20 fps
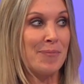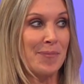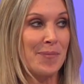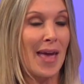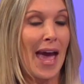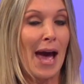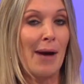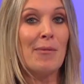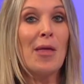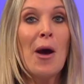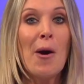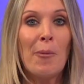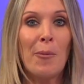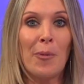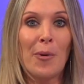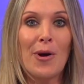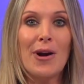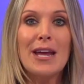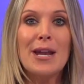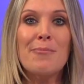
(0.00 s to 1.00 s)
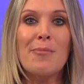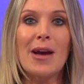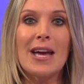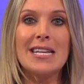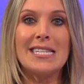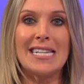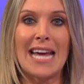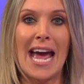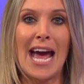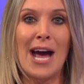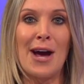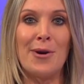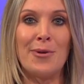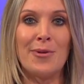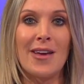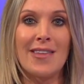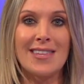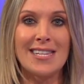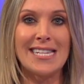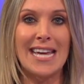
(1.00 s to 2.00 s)
Yeah, we're gonna break down
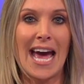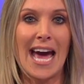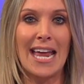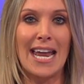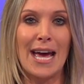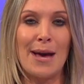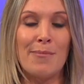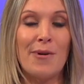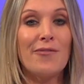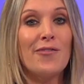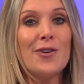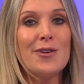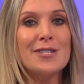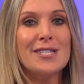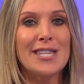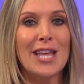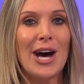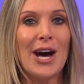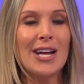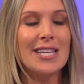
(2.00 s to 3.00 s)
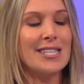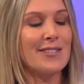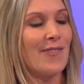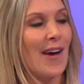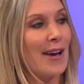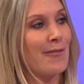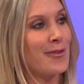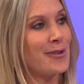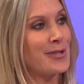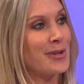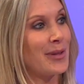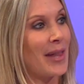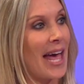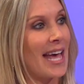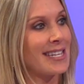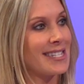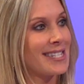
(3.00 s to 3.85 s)
the data, but first thoughts, five words or less.